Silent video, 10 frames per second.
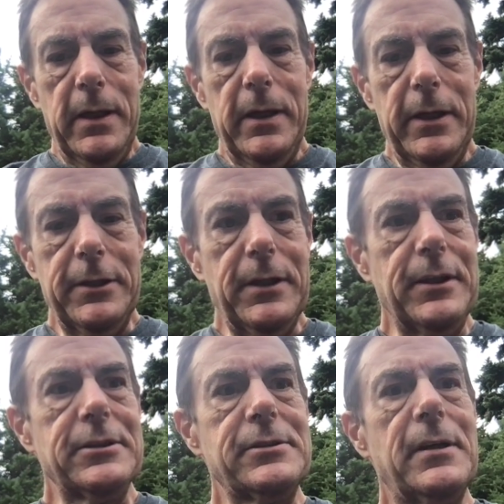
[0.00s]
In
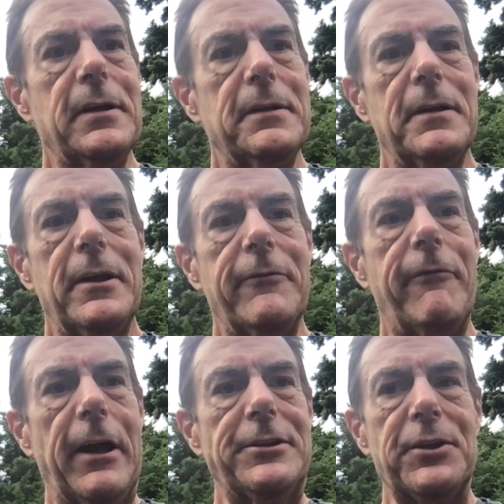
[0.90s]
this
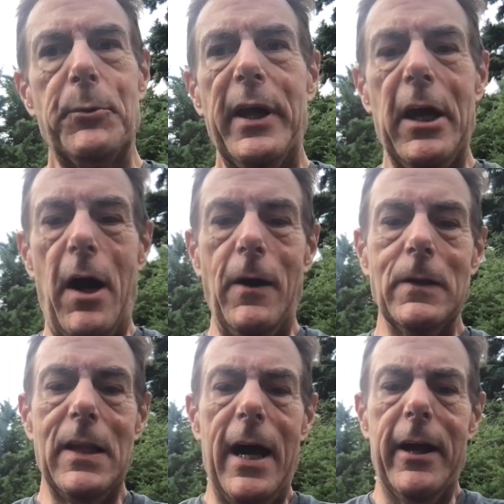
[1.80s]
adventure we
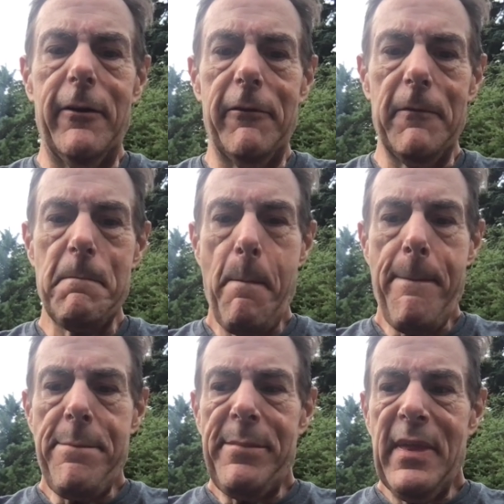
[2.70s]
call life,
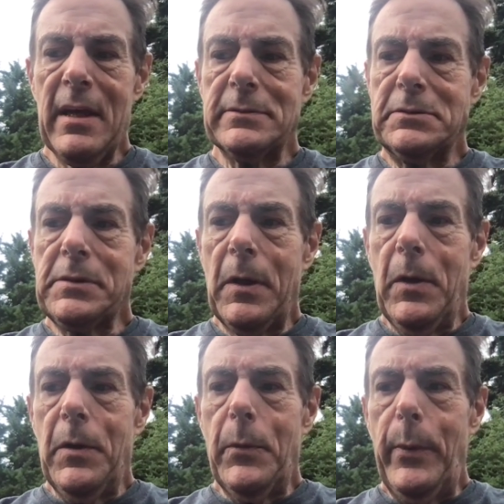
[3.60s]

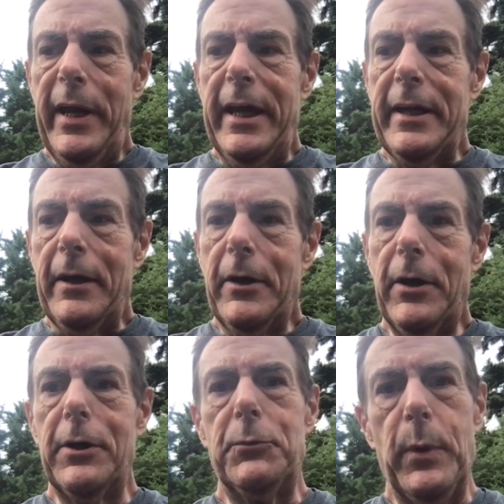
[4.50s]
we get
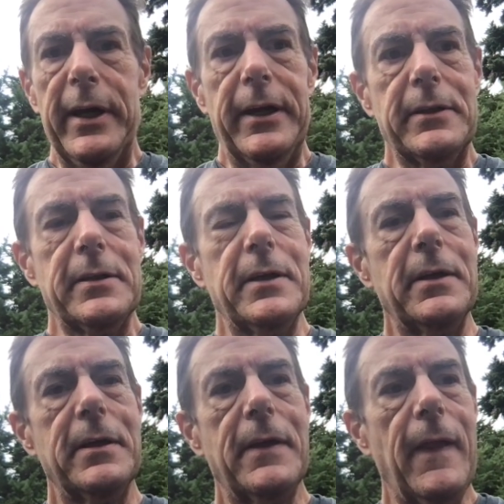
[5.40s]
hoodwinked
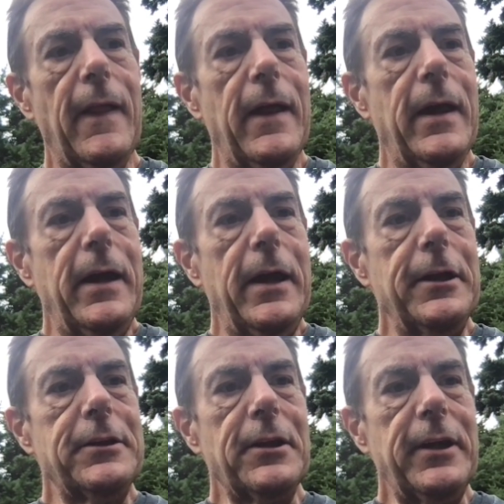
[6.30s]

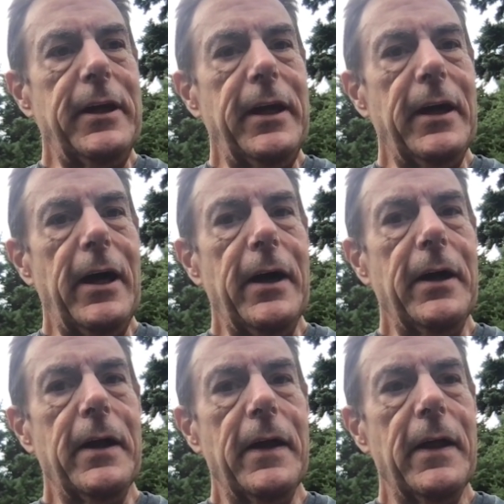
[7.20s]
into the
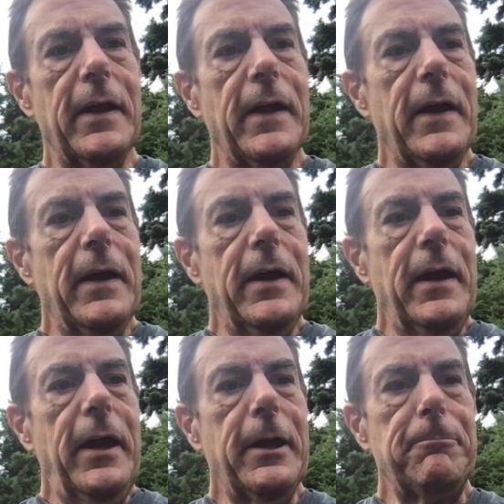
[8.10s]

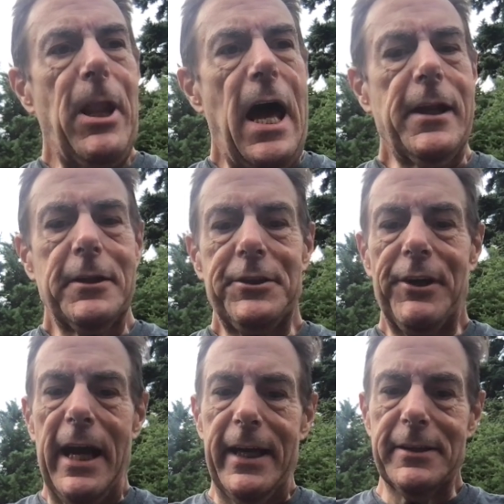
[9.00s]
hypnotic
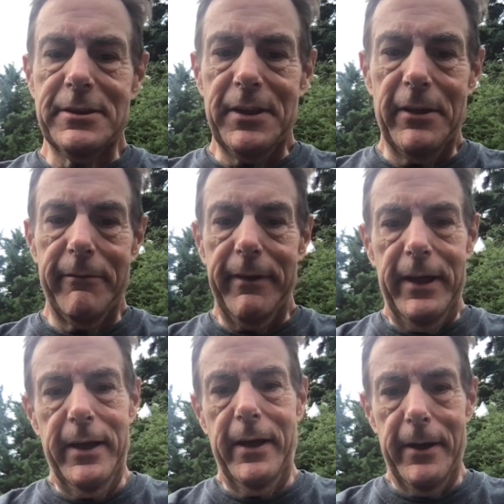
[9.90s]
trance of
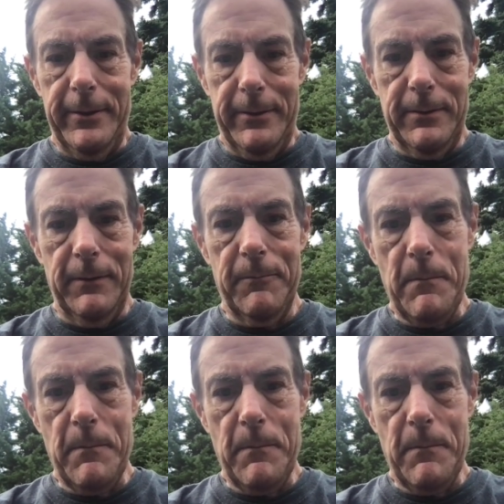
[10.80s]
ego,